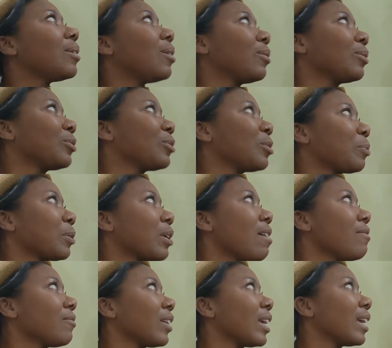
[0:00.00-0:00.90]
Oh, they're super
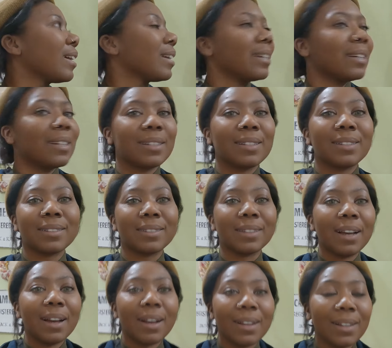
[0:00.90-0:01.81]
humpy.
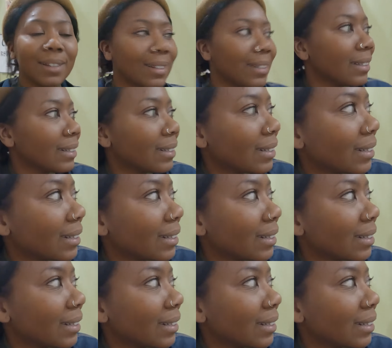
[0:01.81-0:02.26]
Yeah.